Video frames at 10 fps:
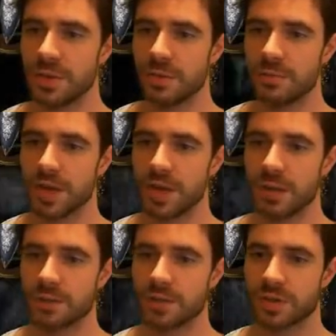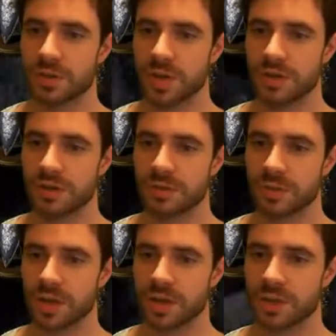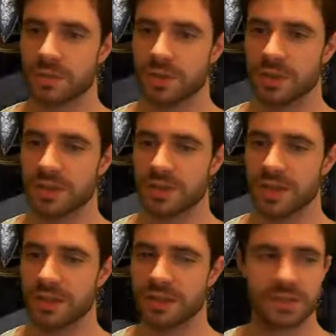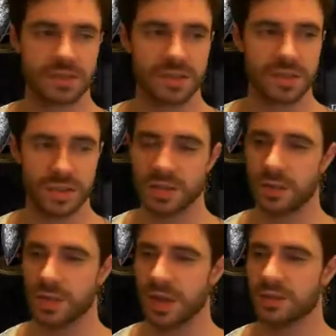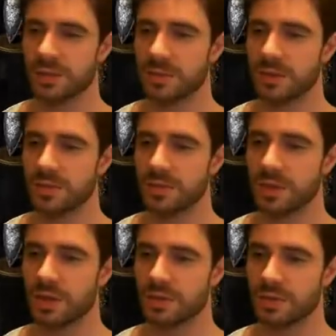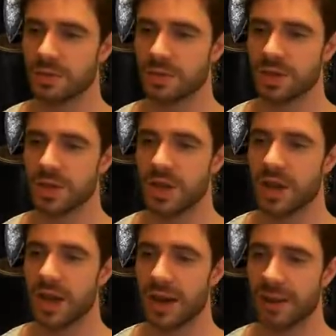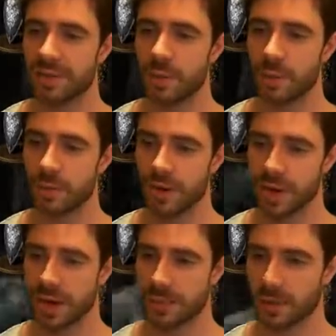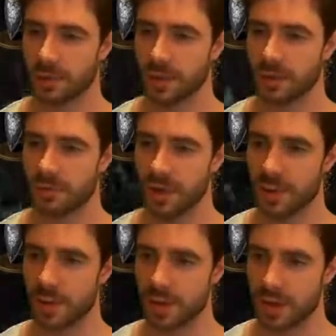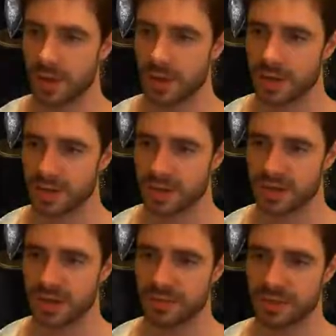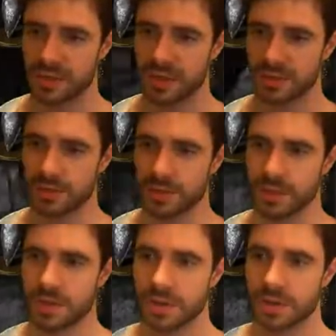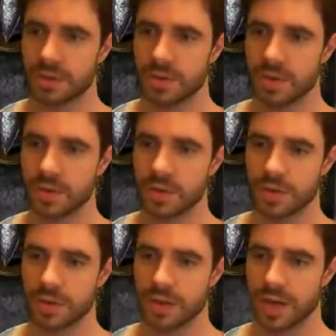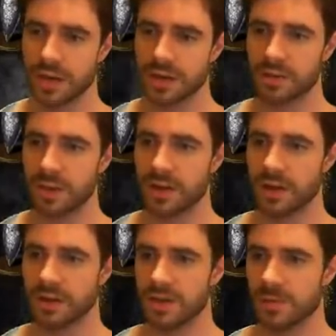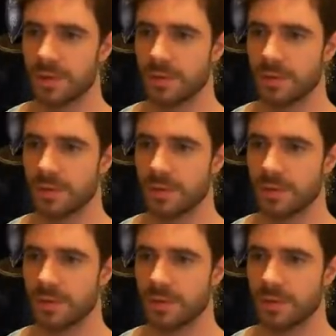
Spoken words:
be able to create something that's been this intense. It genuinely has. I'm going to do it for Dark Souls 3. And every one-player game that I play from now on is definitely going to be recorded. Hey, there's the Black Knight armor.